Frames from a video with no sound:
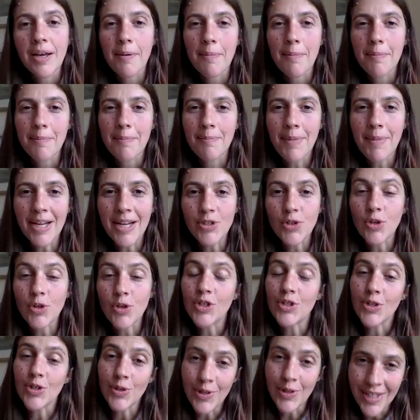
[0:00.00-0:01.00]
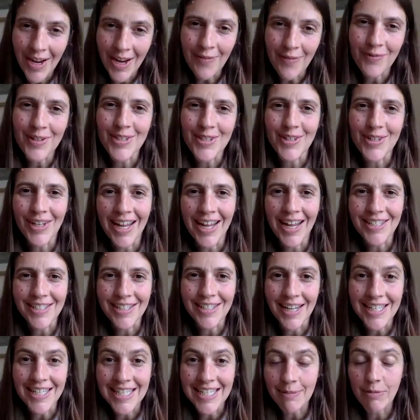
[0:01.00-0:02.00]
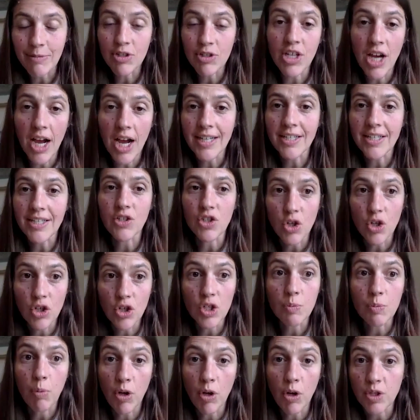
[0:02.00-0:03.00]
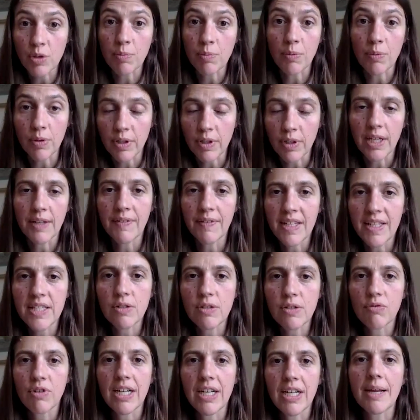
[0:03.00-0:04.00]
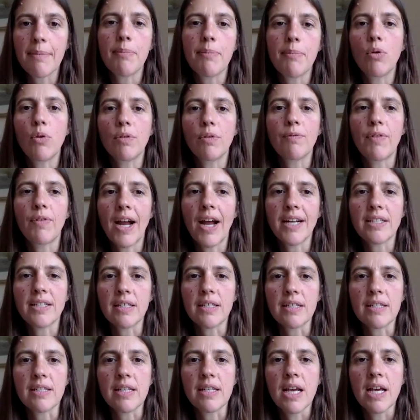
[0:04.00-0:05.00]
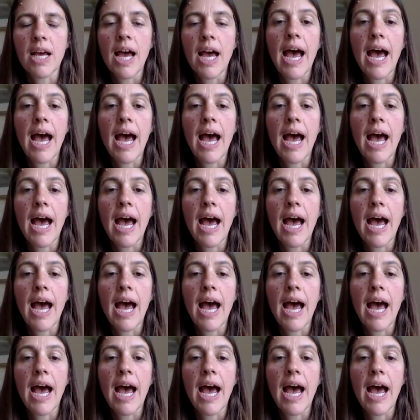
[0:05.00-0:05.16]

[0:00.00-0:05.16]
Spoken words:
make sure you do enough physical exercise, keep your diet as good as possible. And these are really important factors.